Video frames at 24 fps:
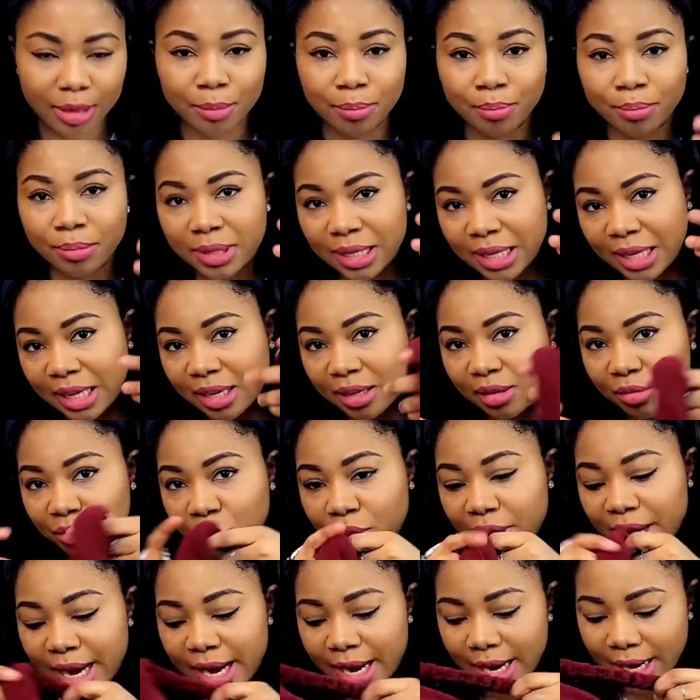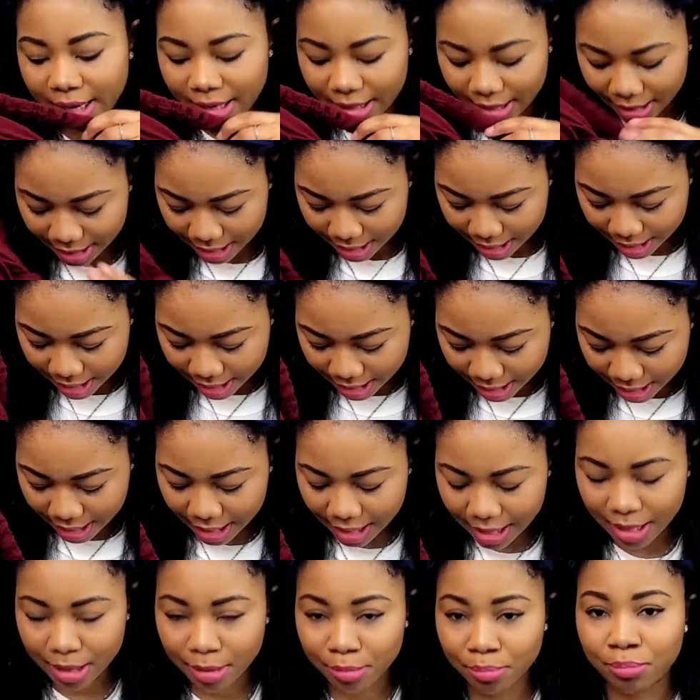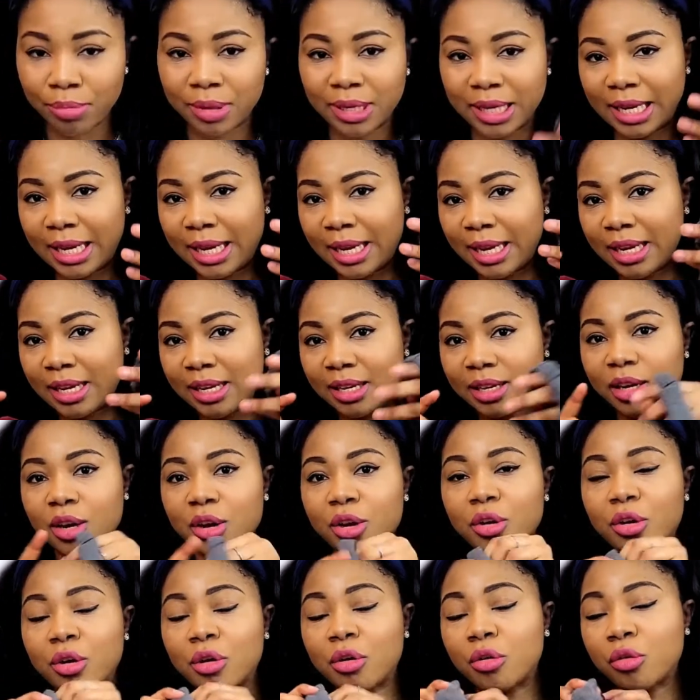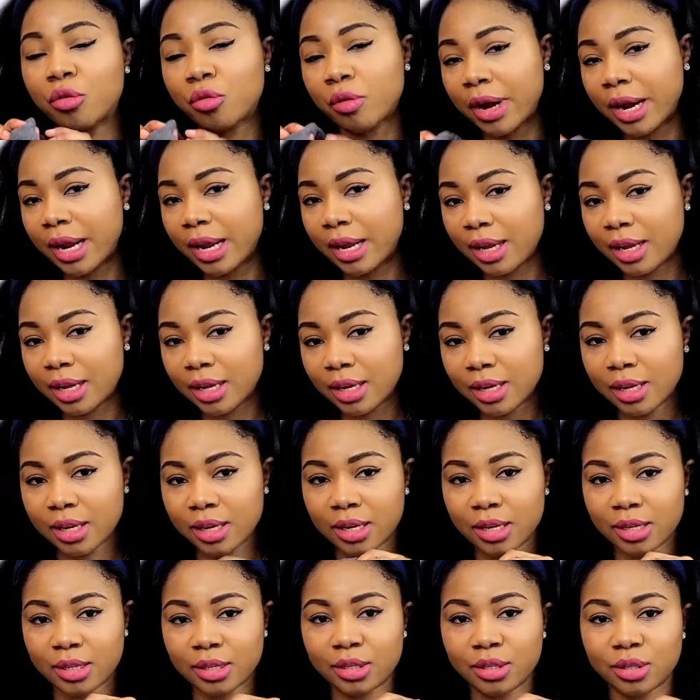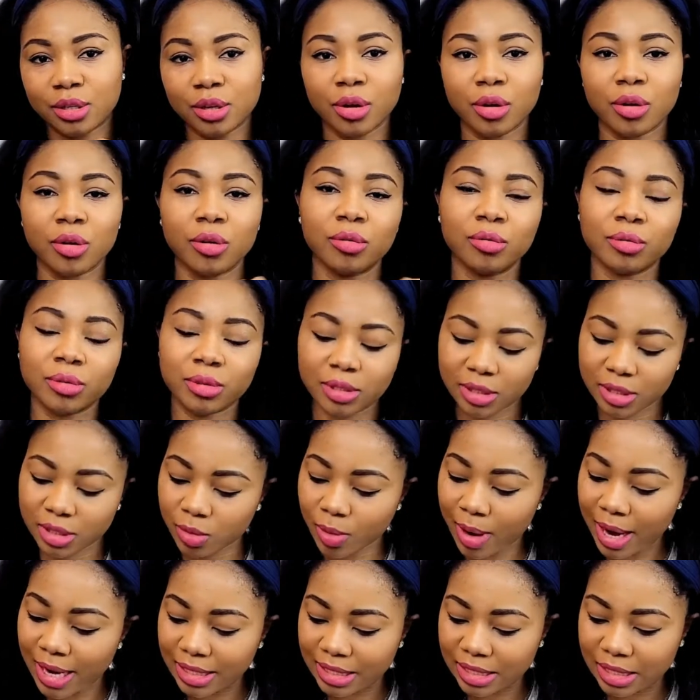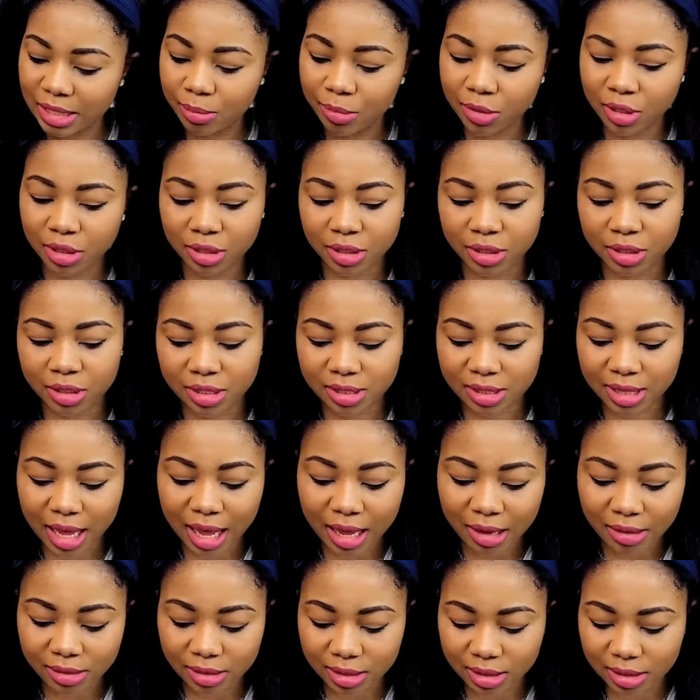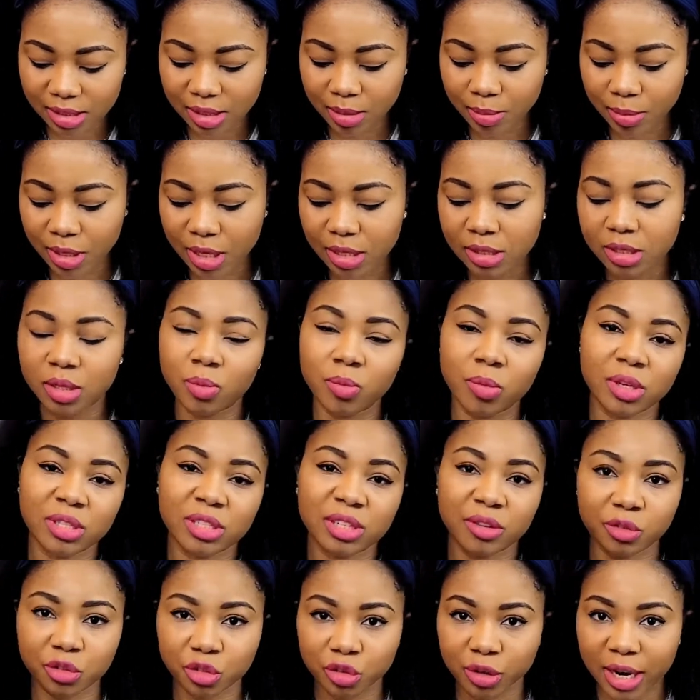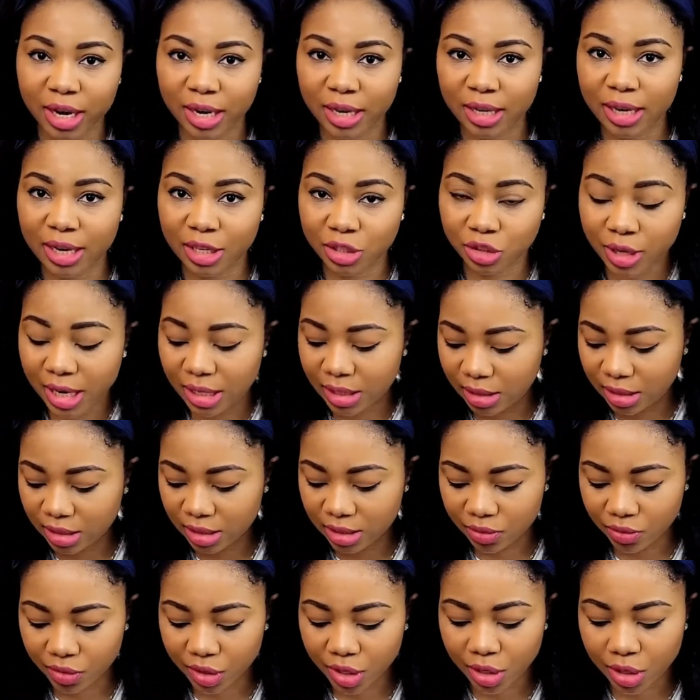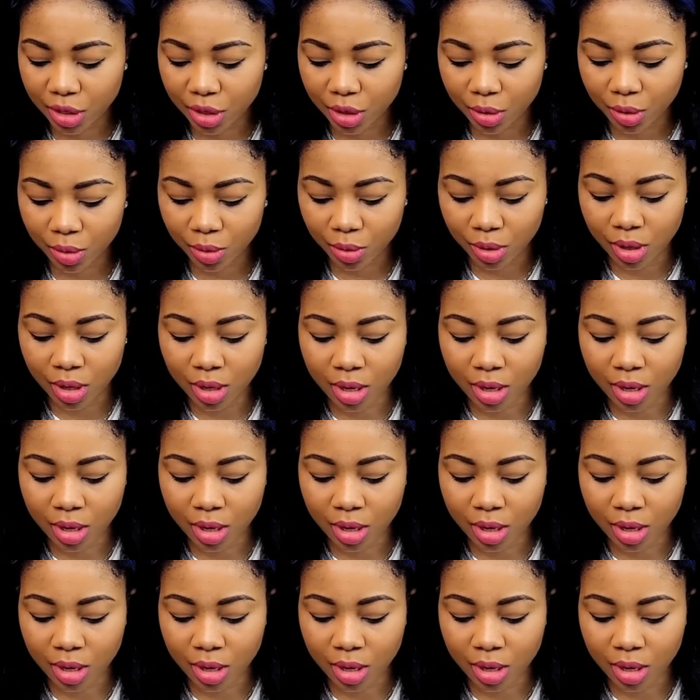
plain red, and plain gray. So it's quite similar. The styles are similar to the ones I tried in this video.